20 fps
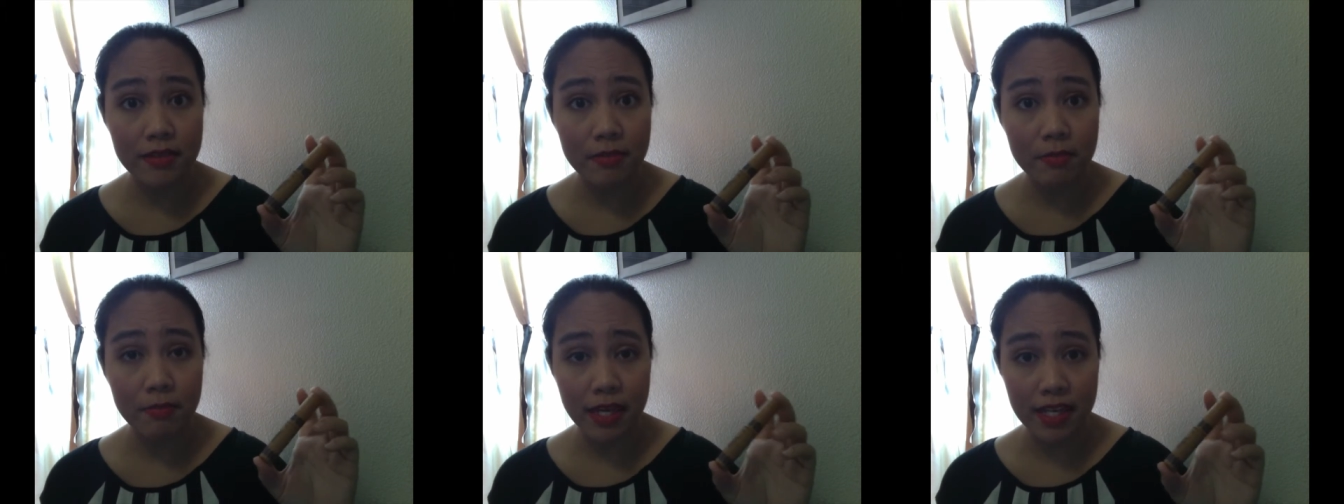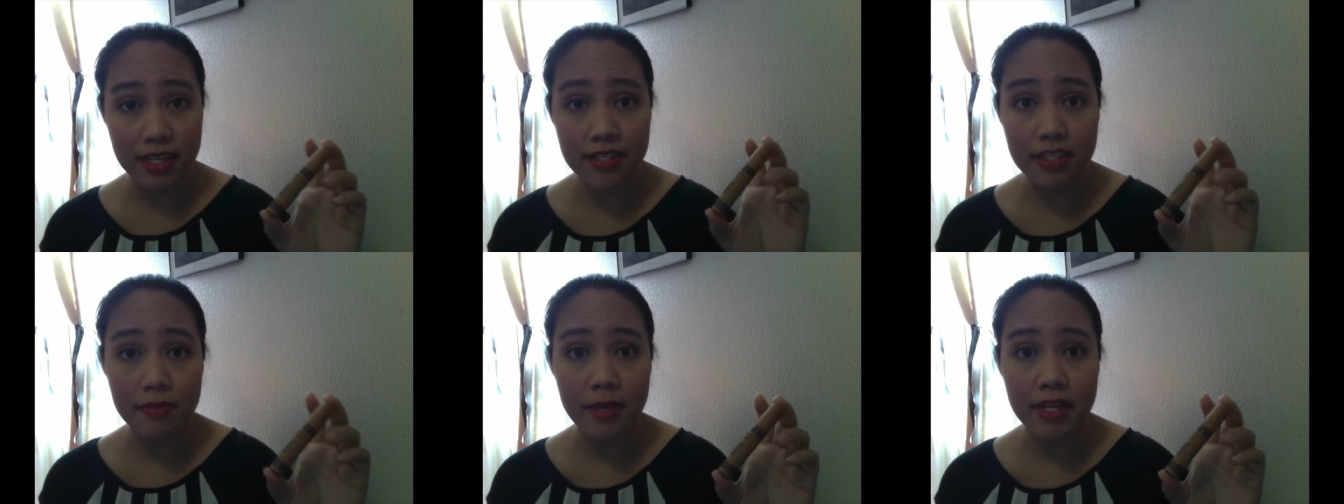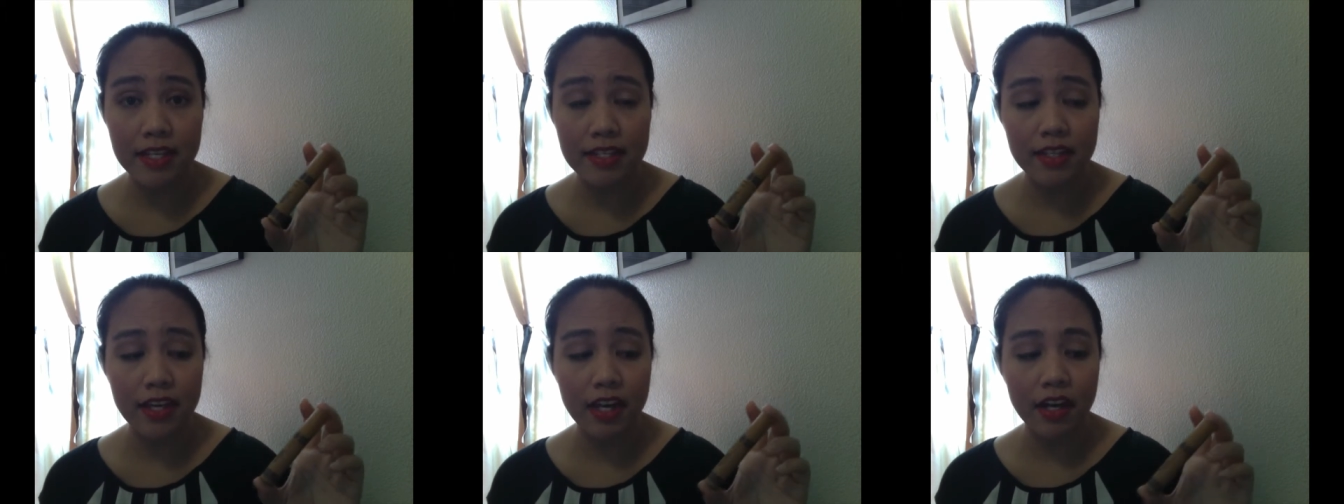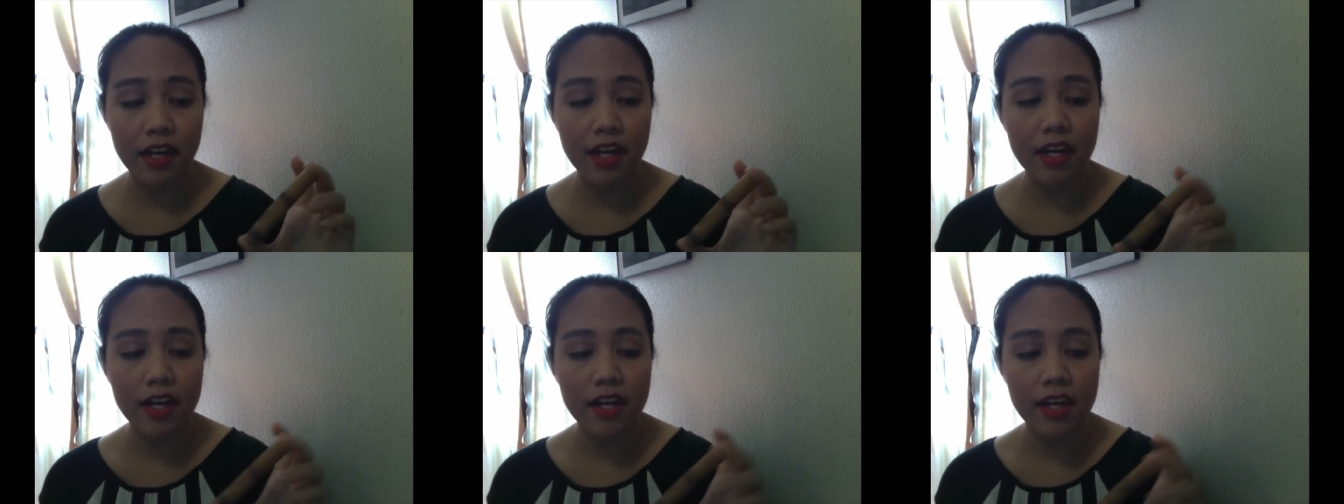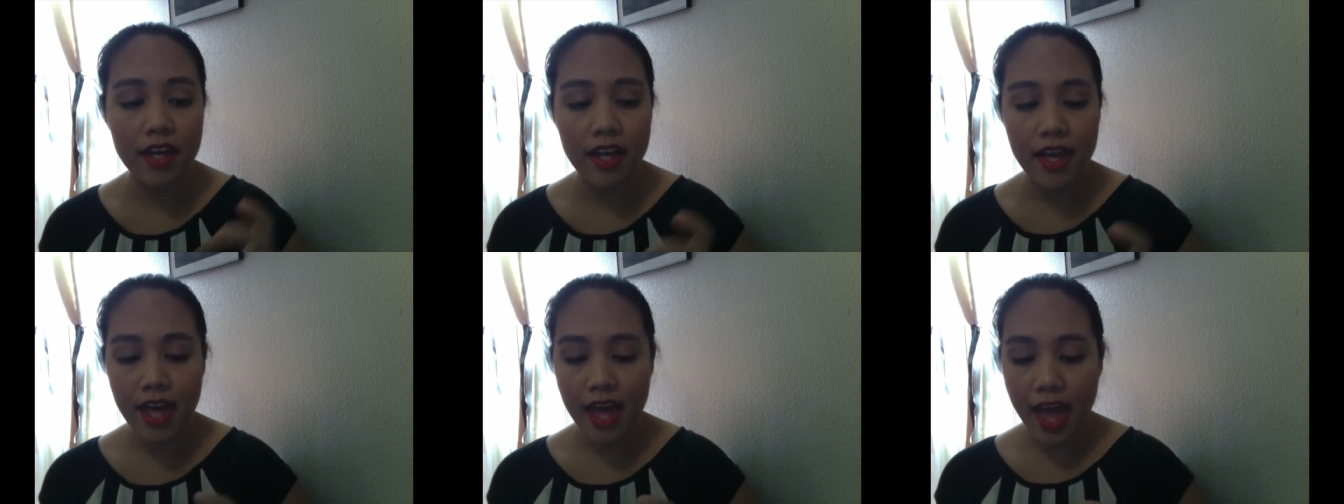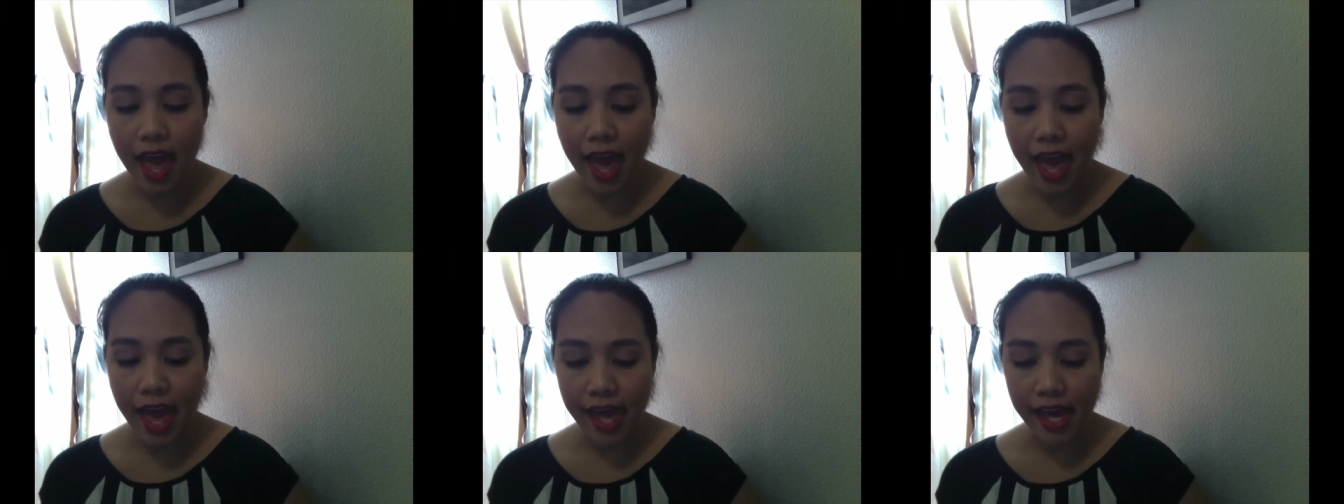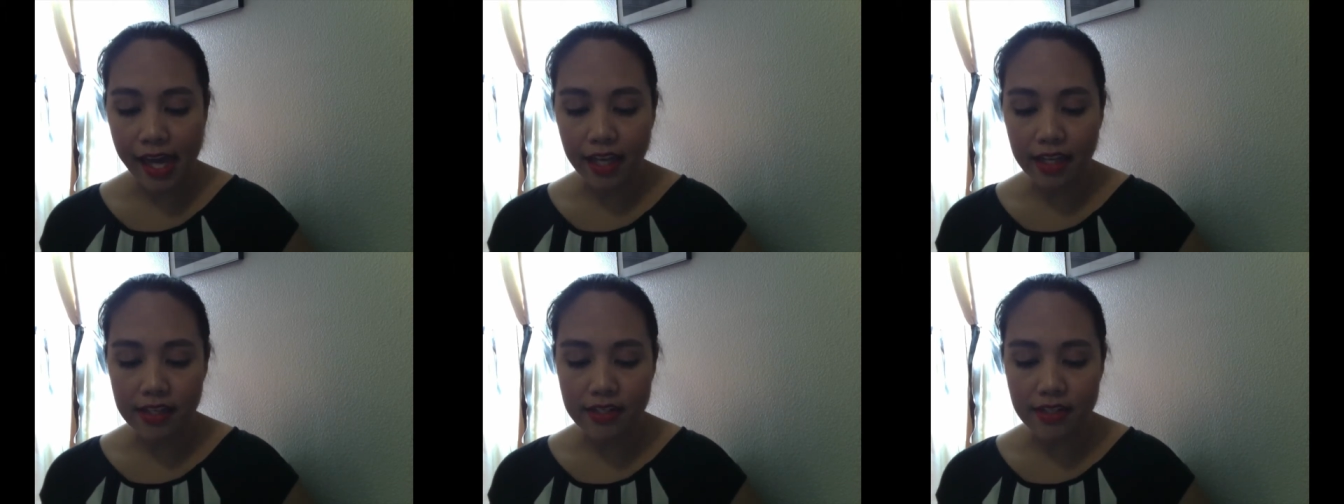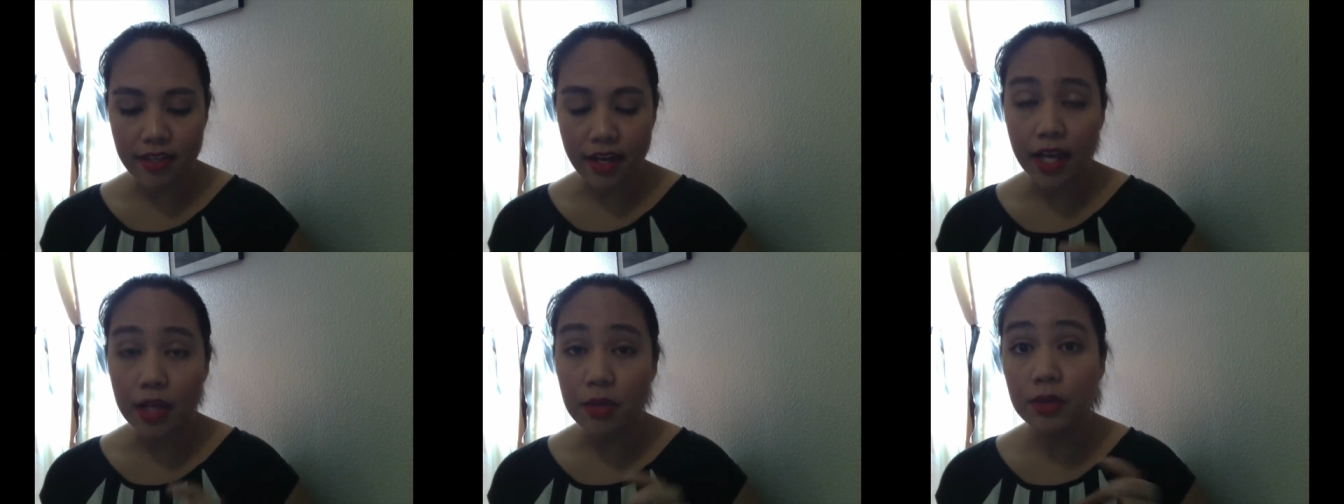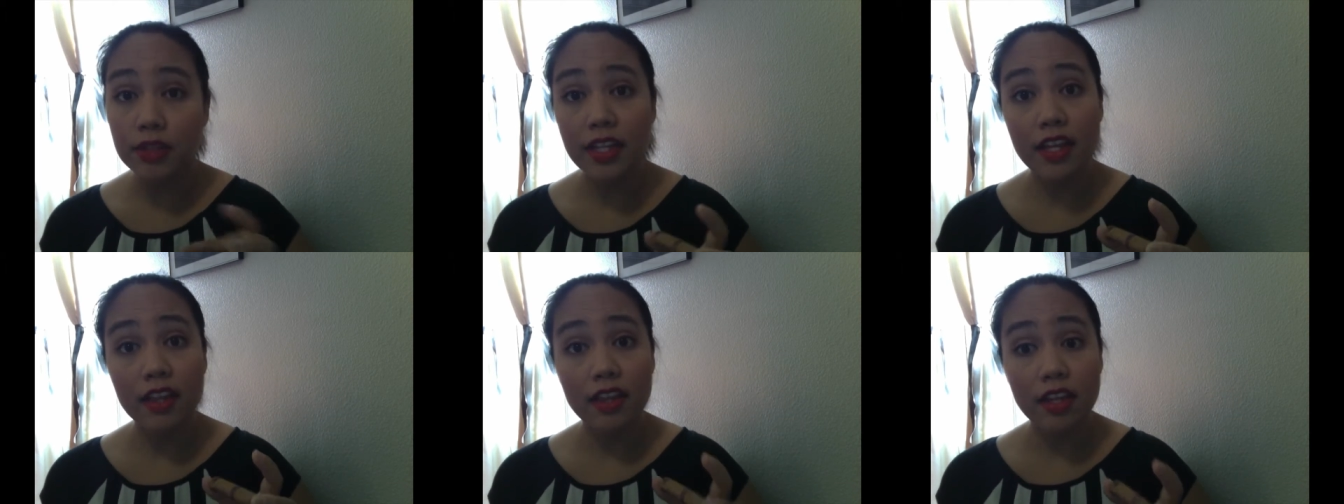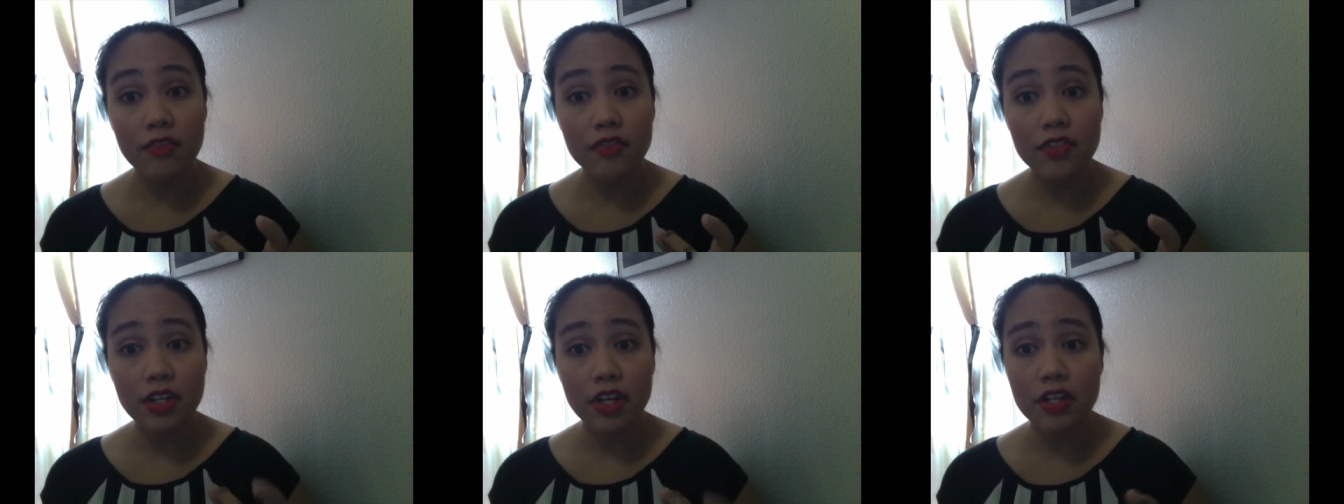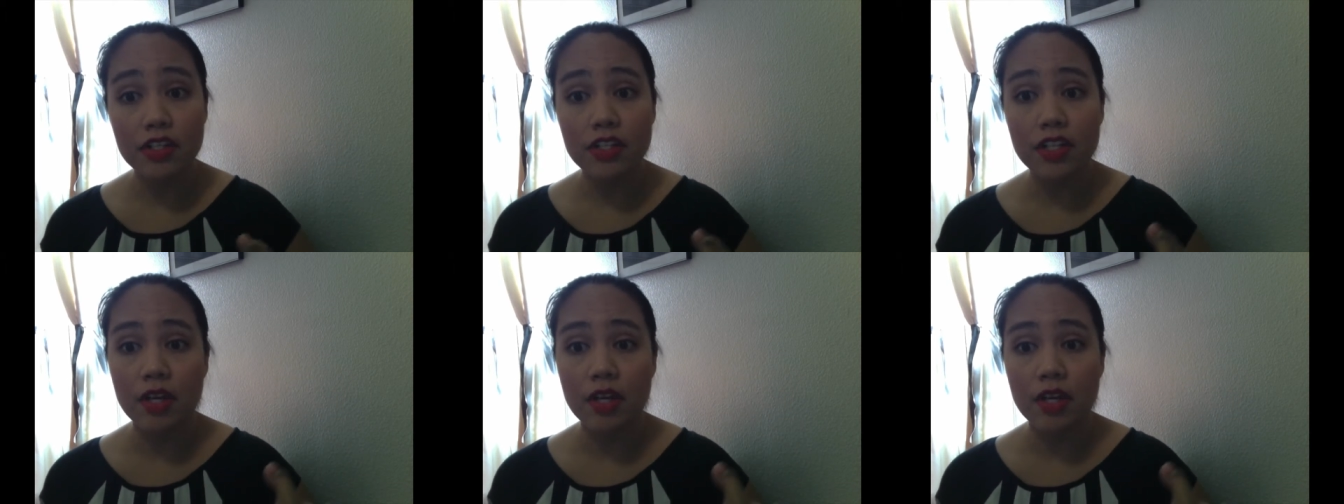based mascara, and I really love Tarte.